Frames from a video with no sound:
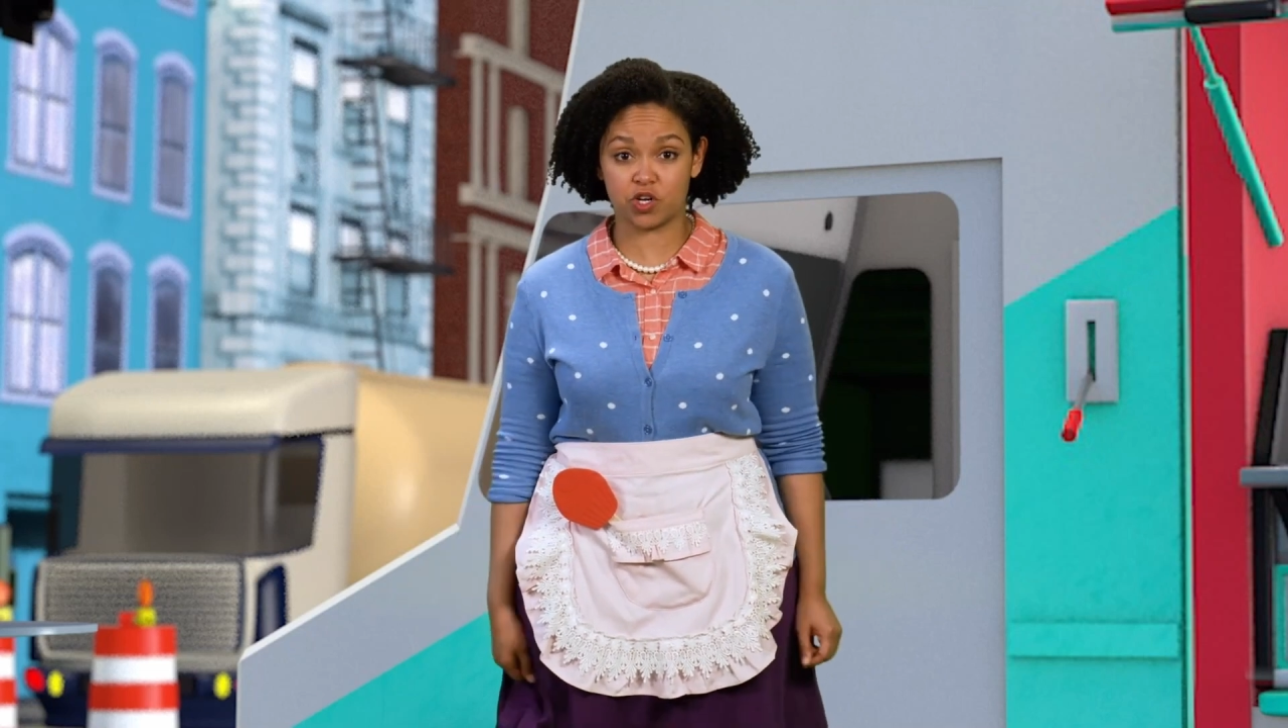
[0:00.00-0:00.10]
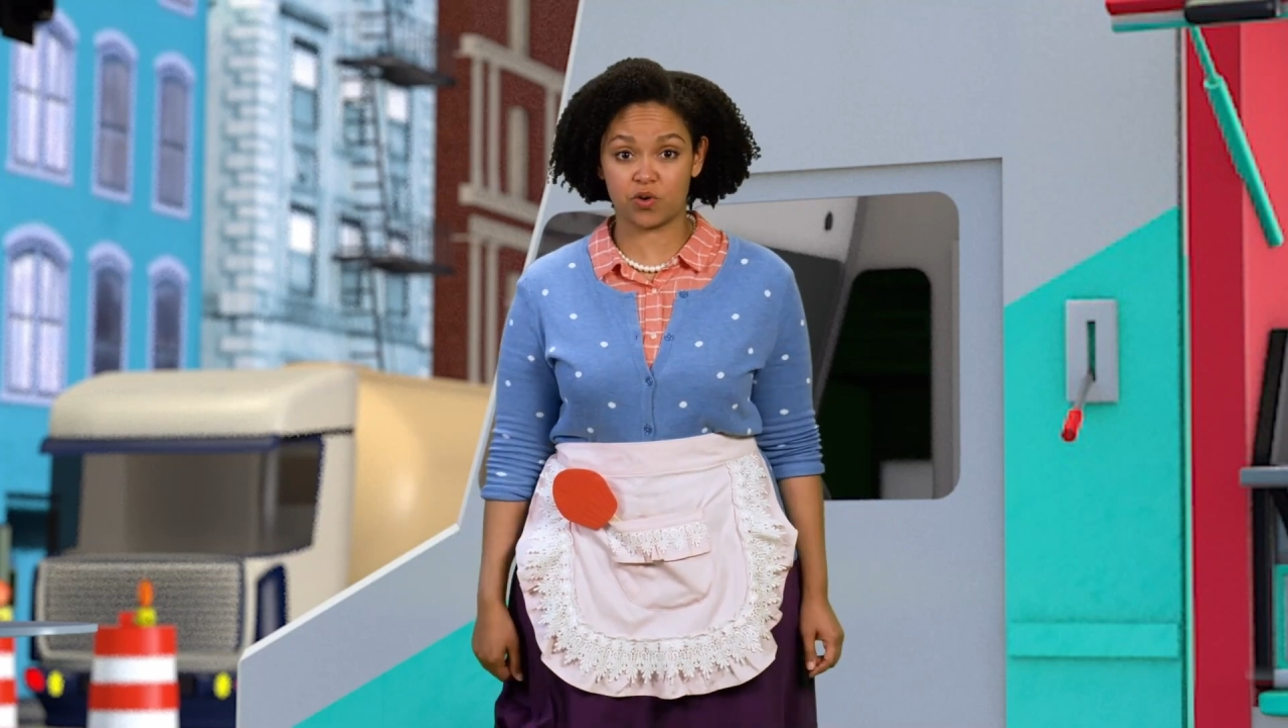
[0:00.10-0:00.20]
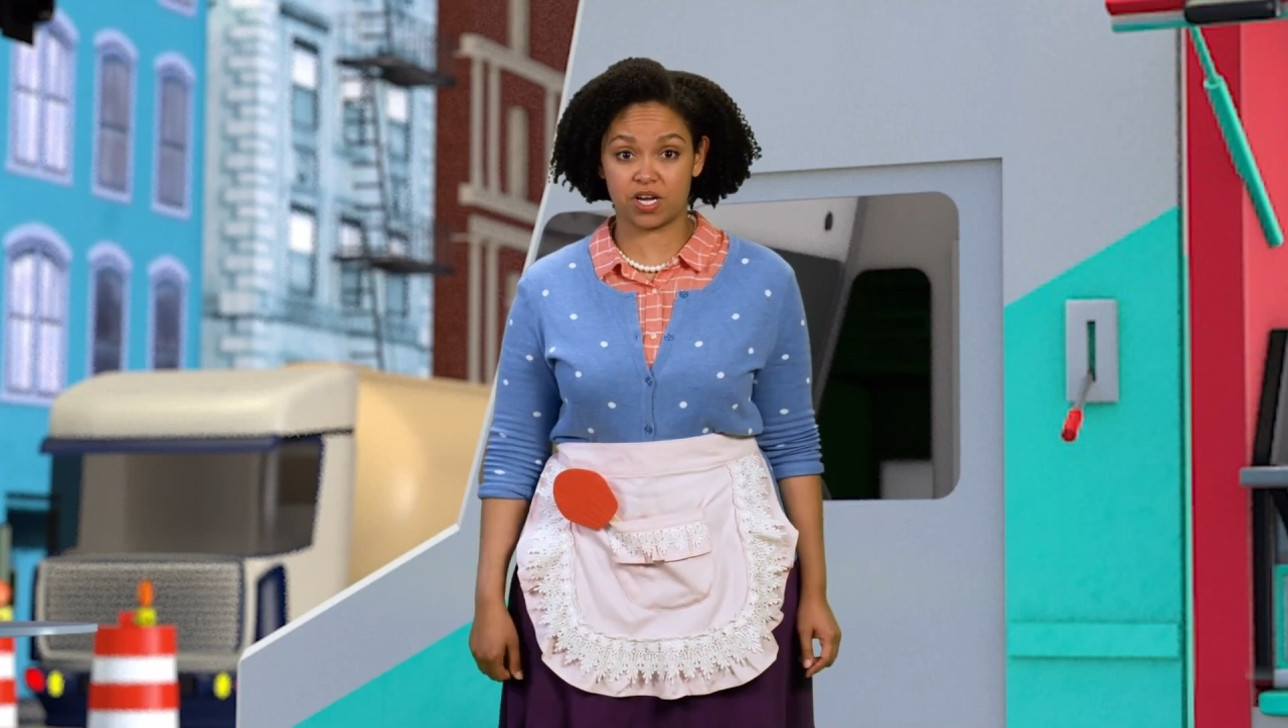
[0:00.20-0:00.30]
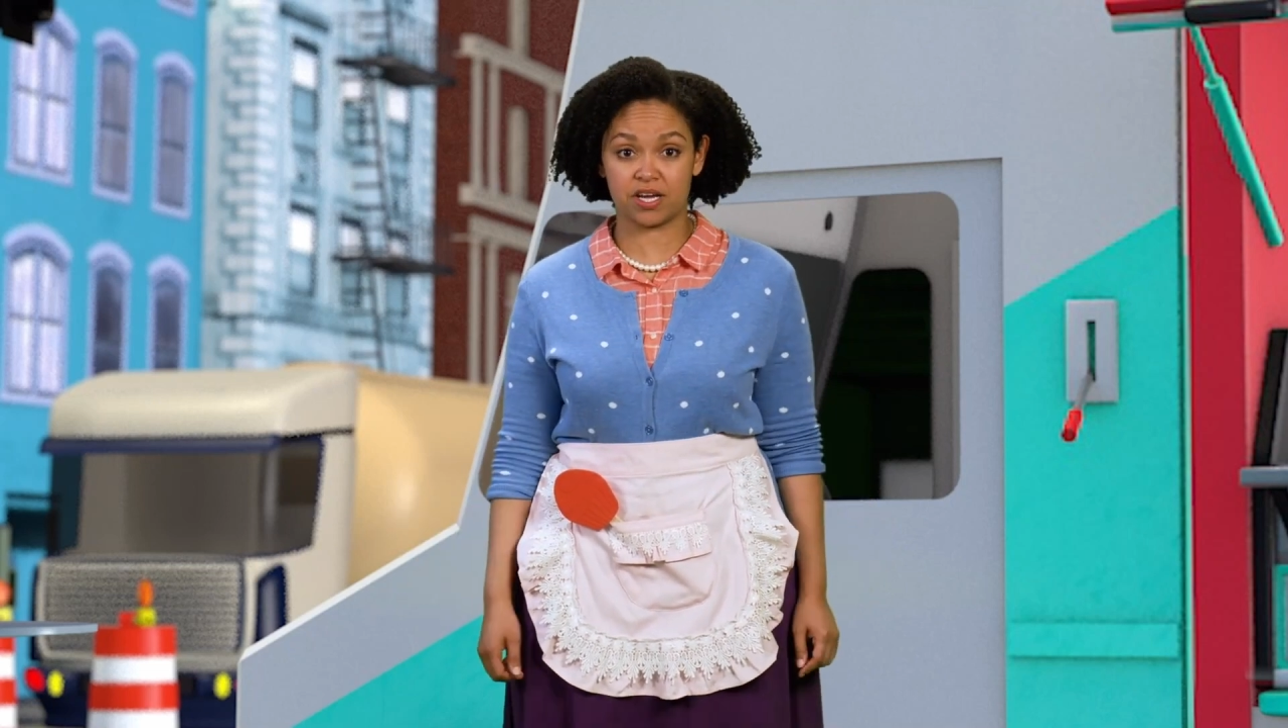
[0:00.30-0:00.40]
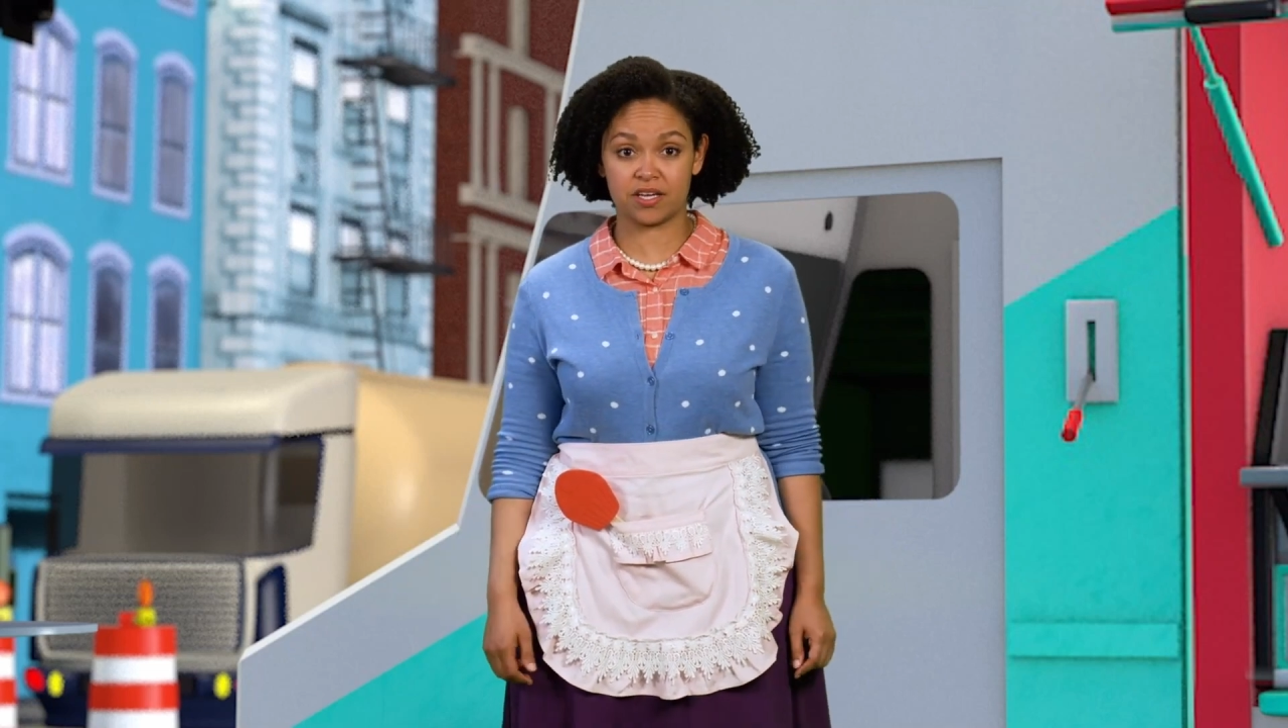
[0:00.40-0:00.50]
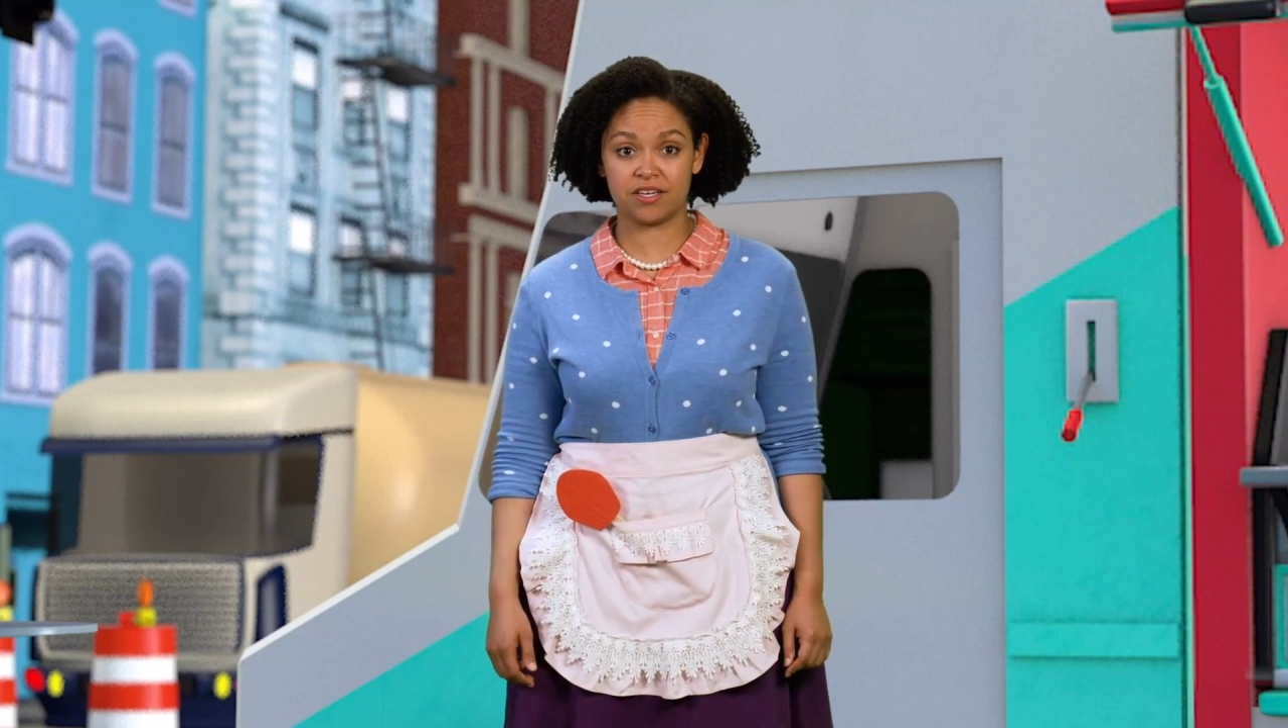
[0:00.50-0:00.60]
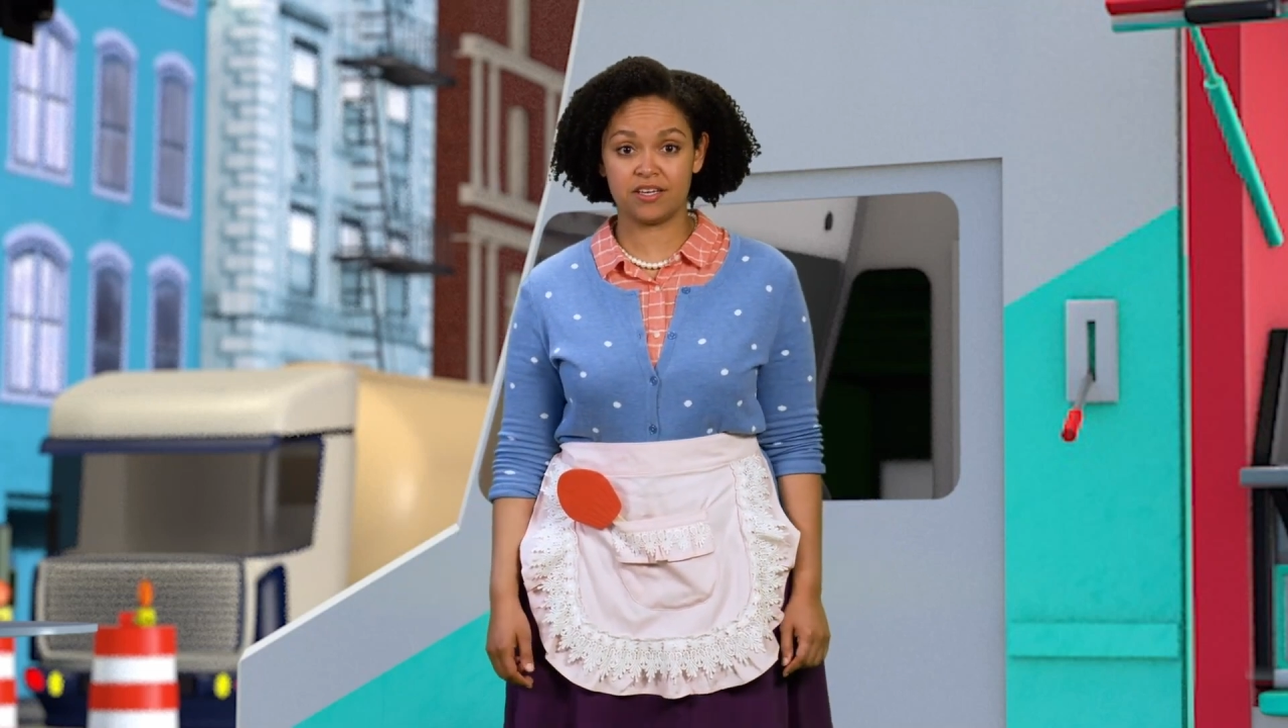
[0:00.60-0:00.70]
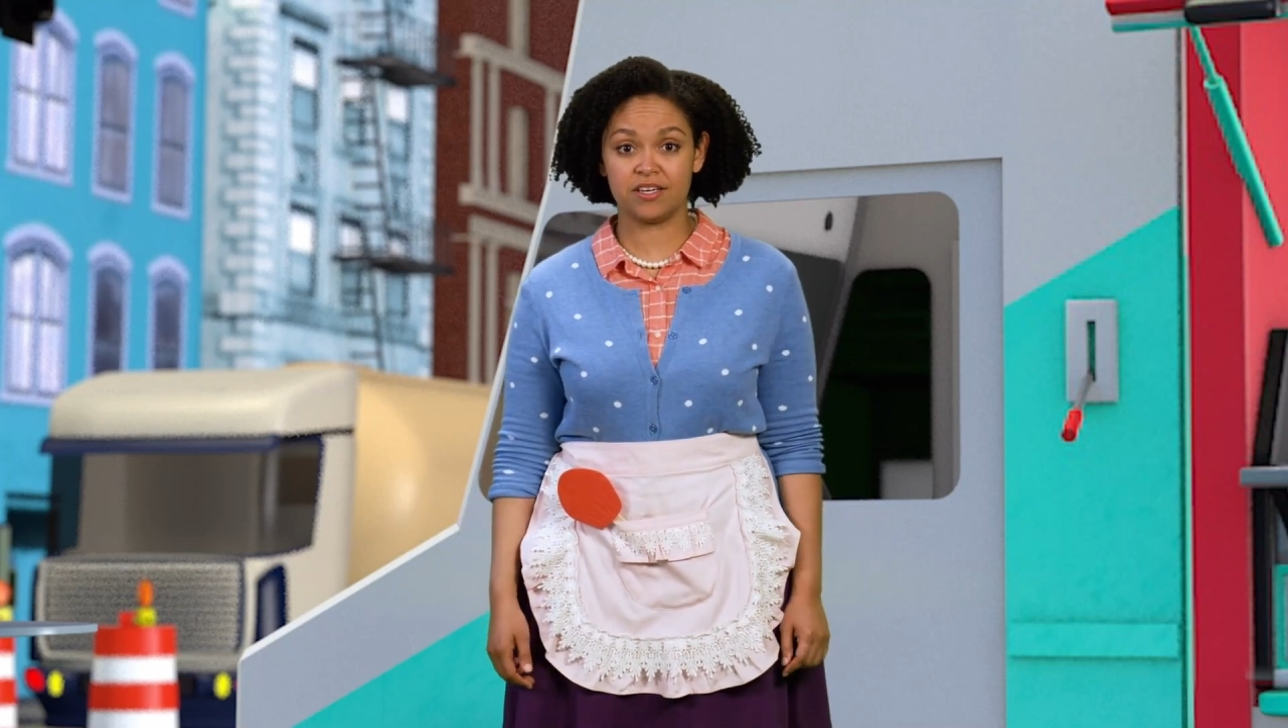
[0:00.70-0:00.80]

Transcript: Jonah.